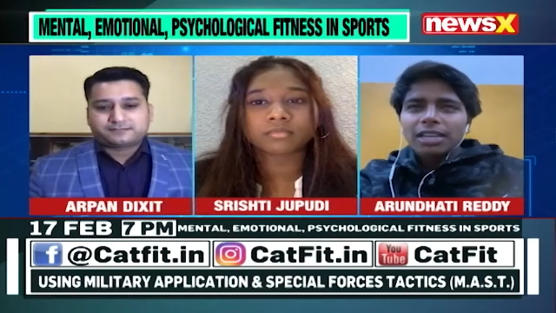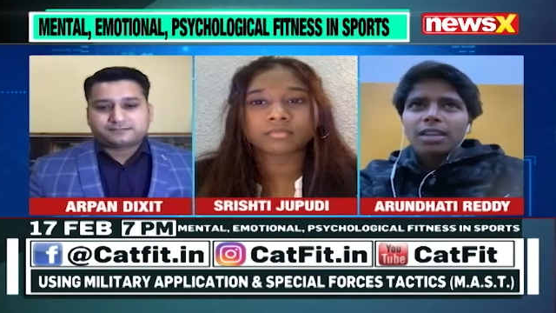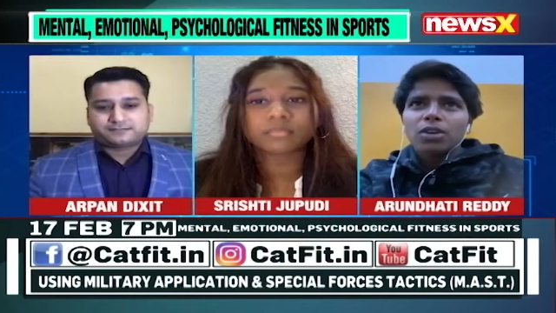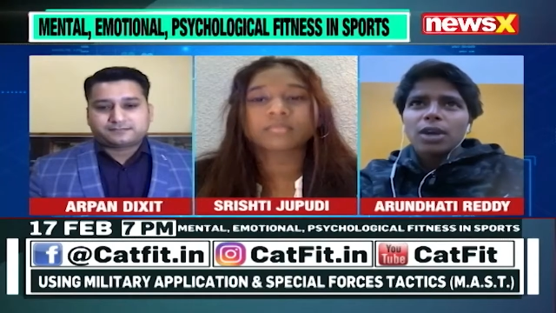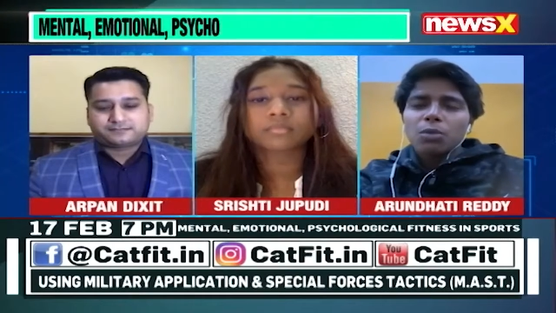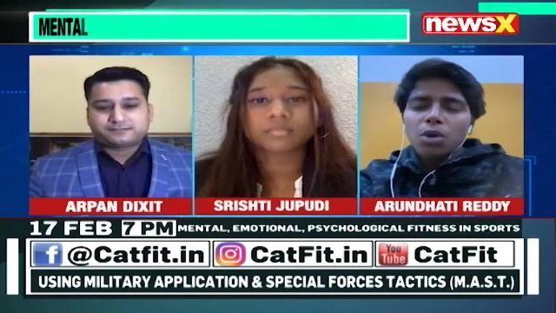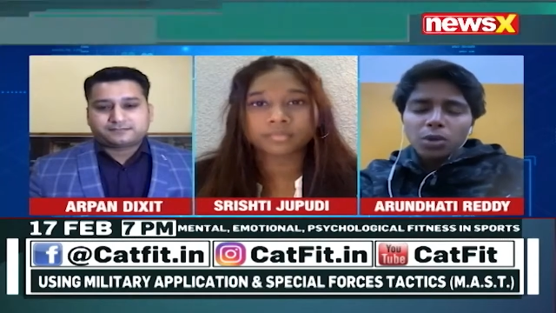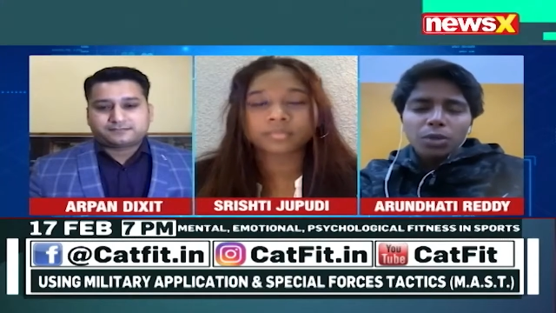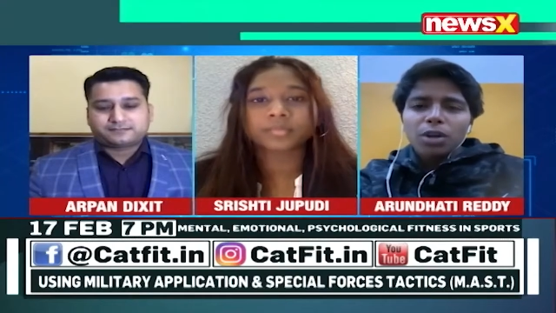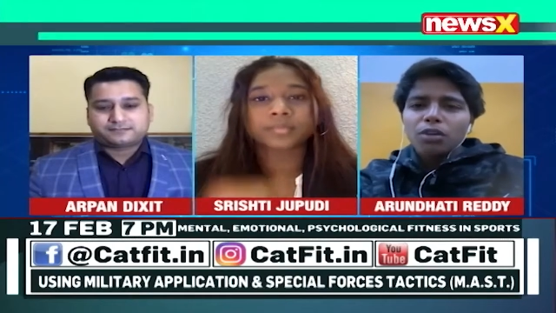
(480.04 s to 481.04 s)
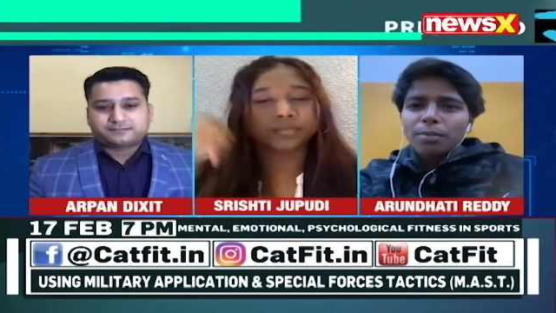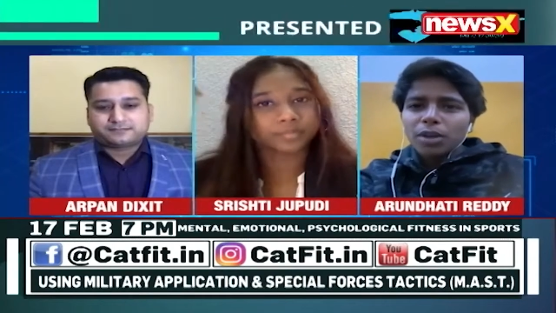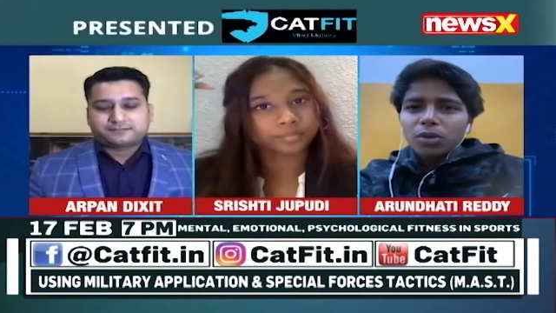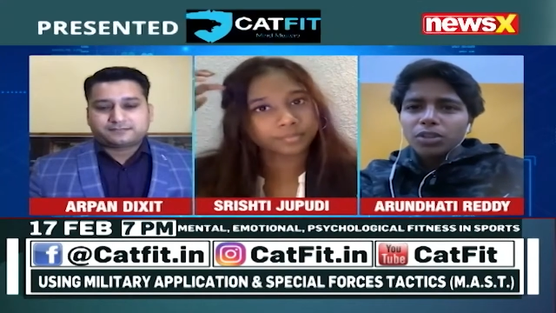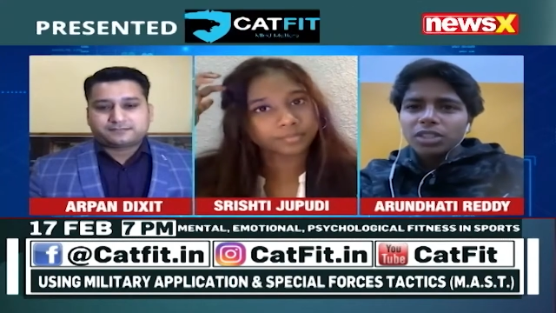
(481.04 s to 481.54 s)
Speaker 1: and you know i worked with one of
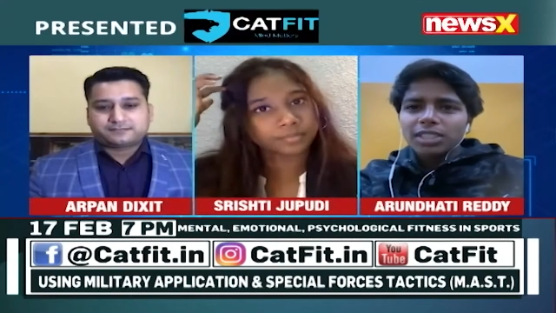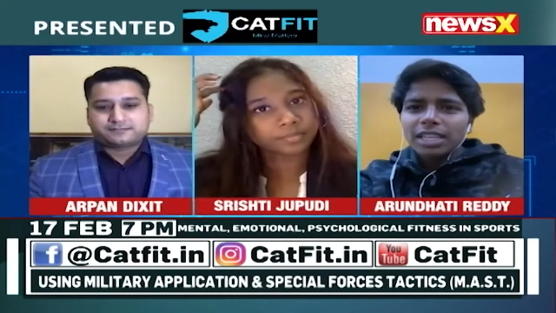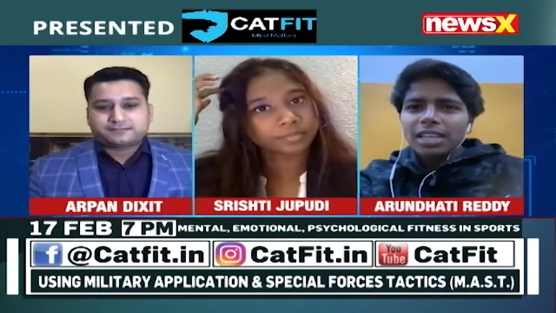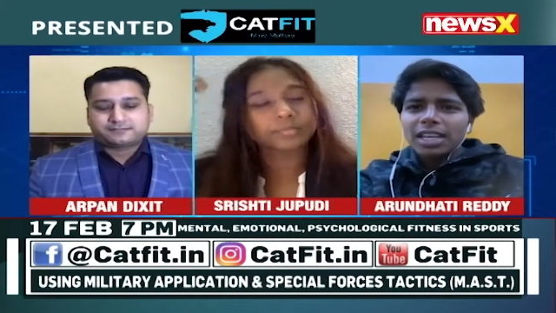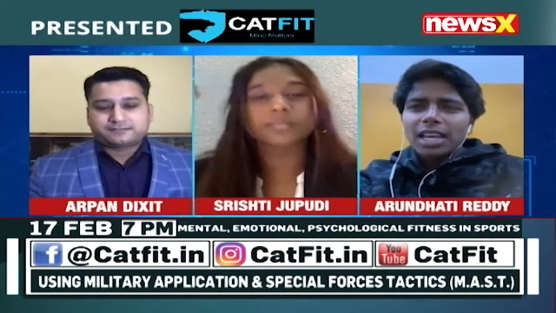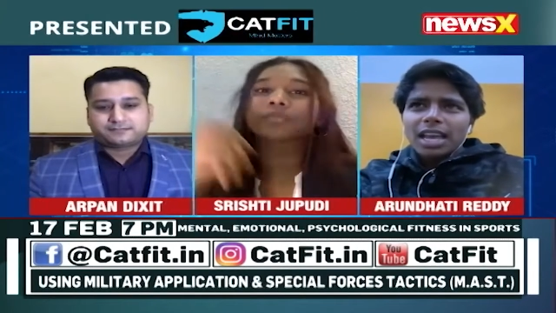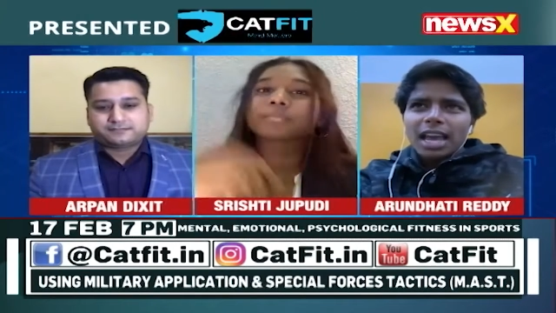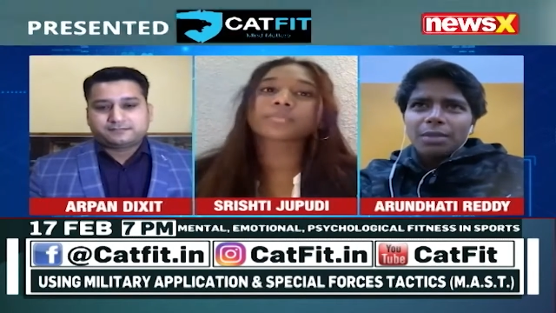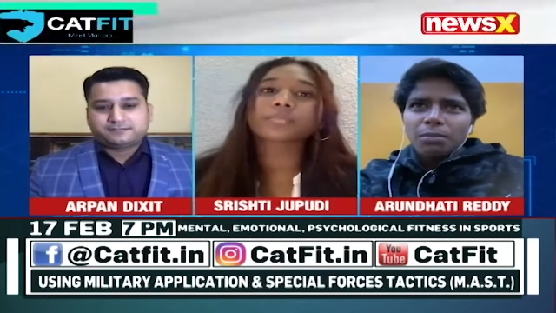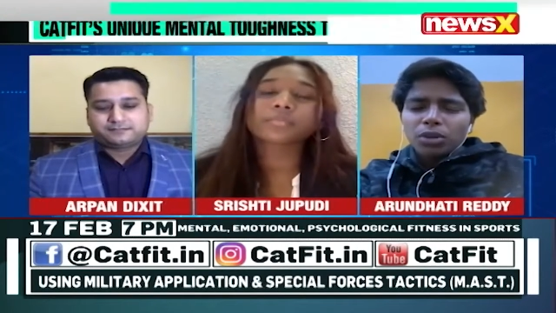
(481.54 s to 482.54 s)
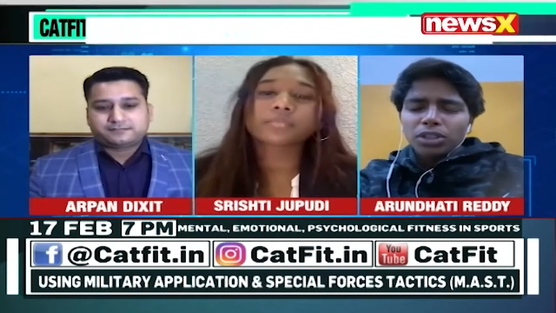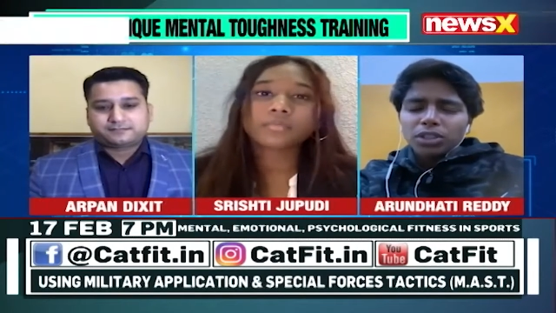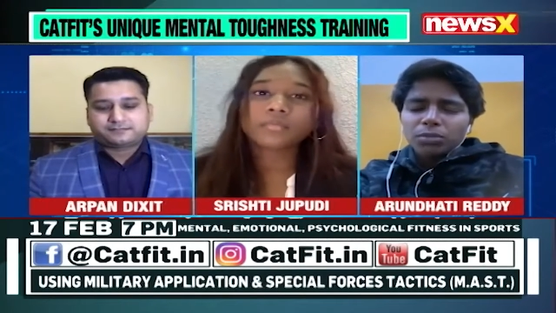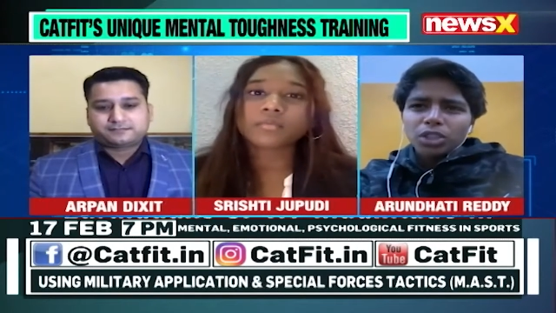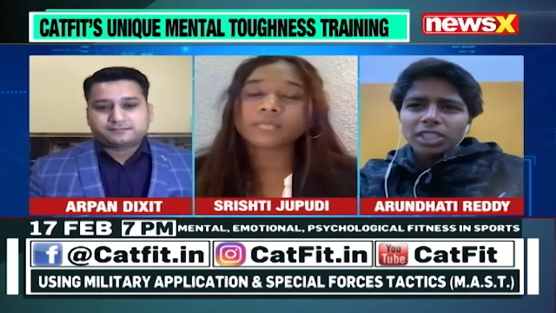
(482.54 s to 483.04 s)
my coaches and and
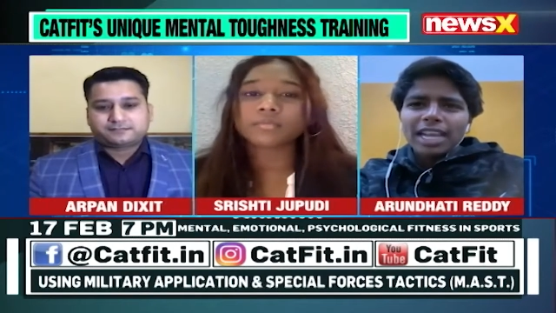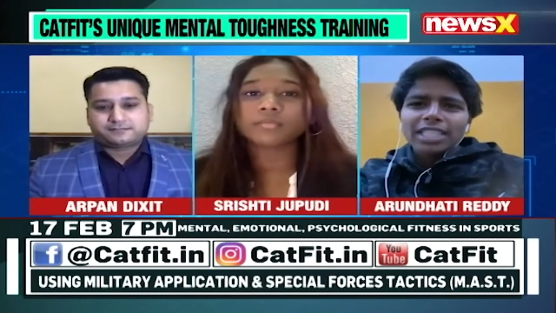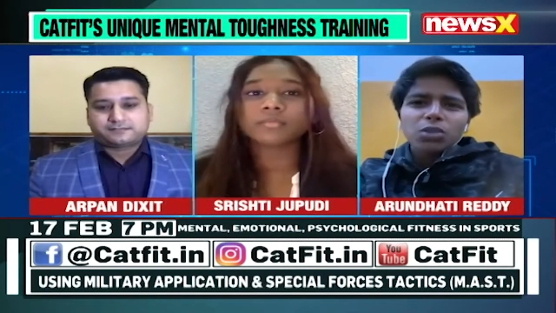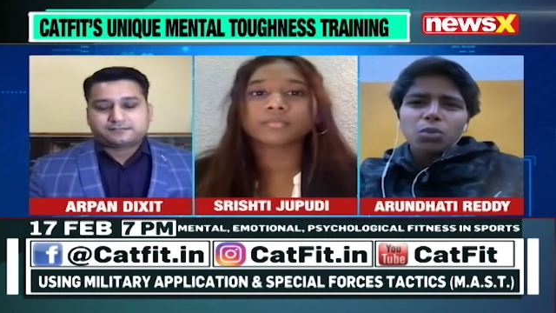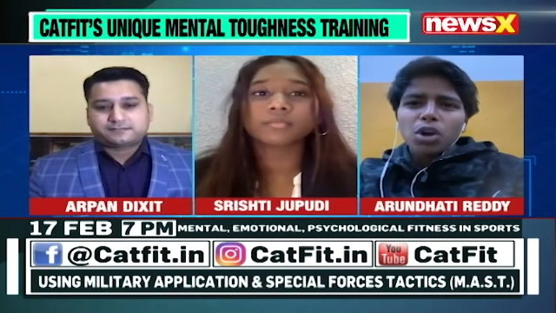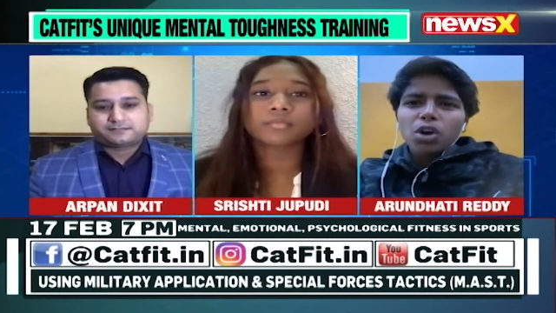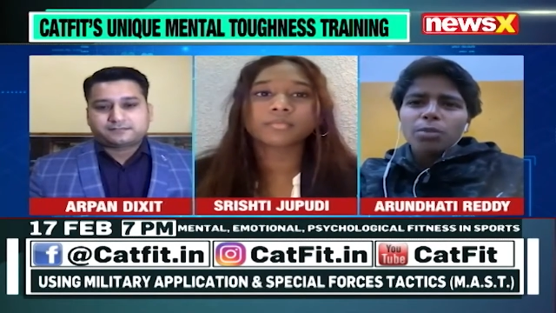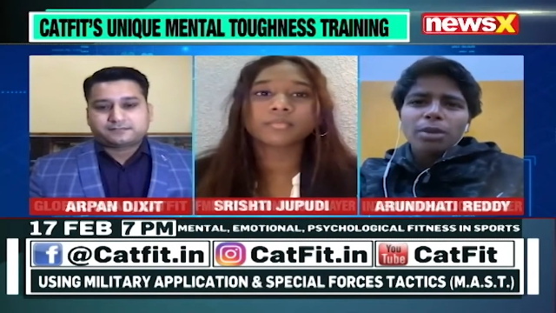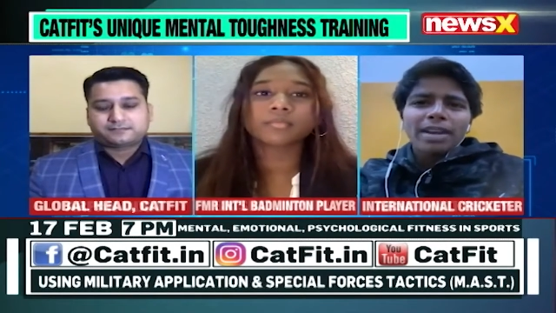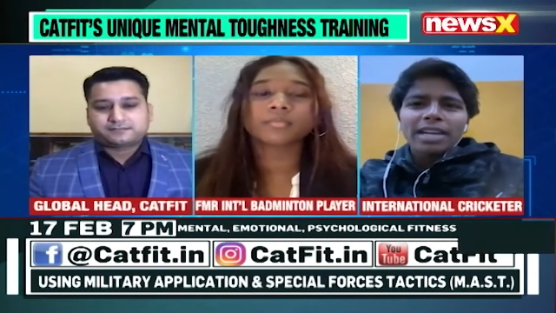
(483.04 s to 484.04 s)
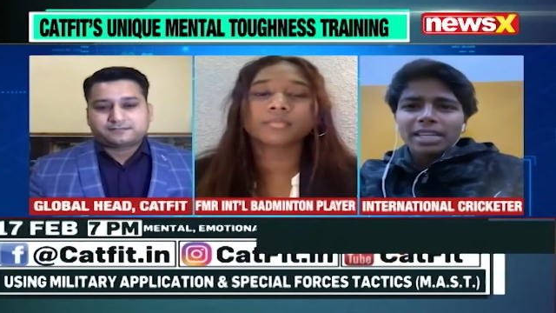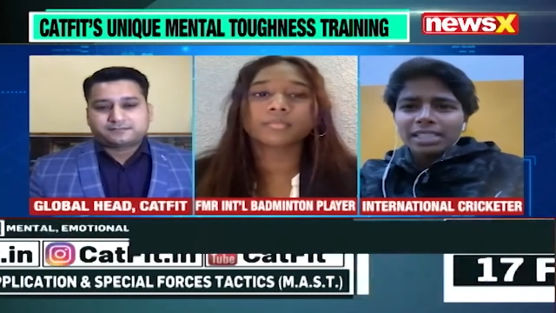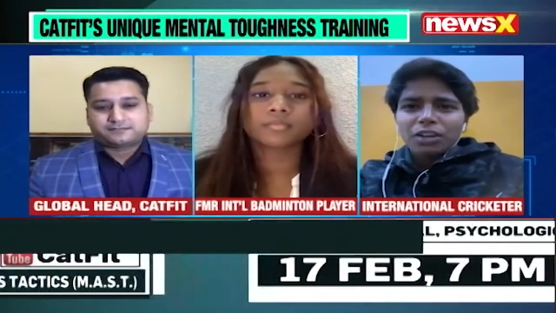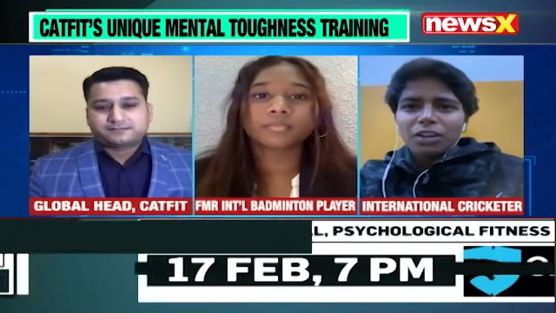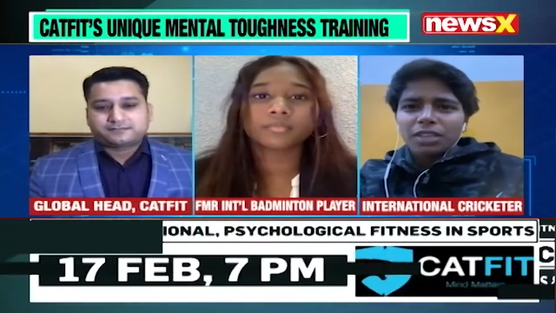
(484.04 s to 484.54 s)
most mostly i just work on my
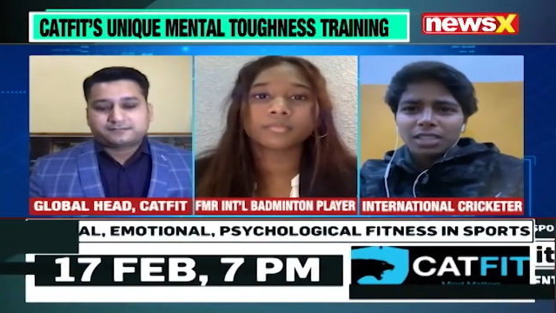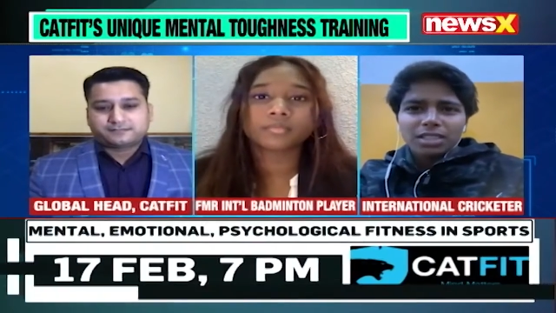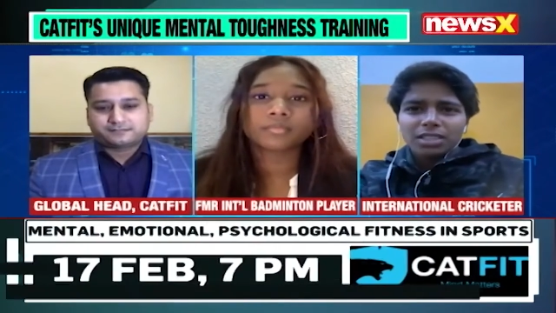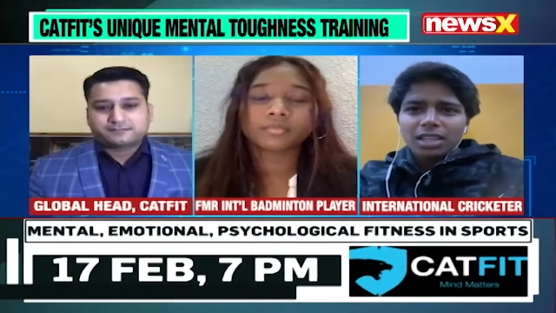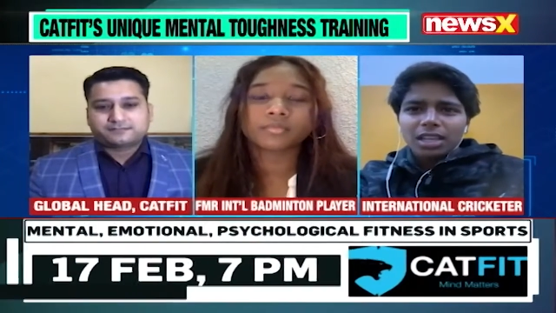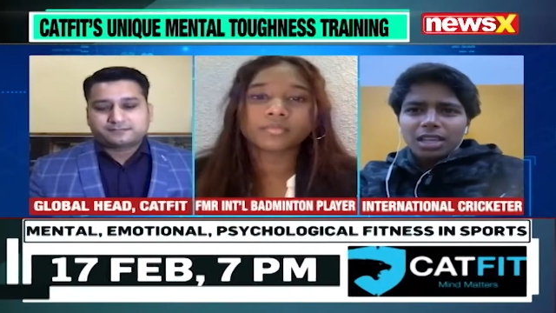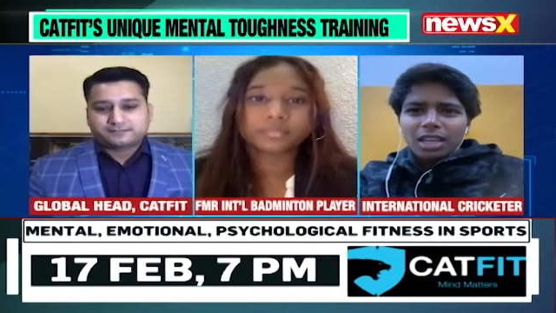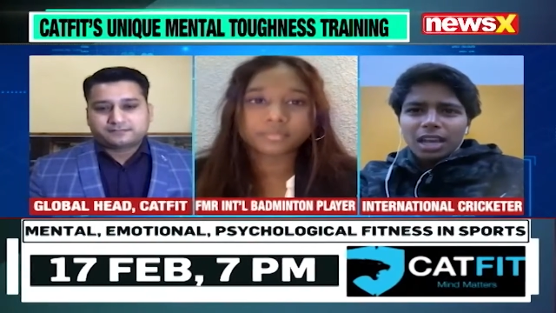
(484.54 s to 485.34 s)
mental side of things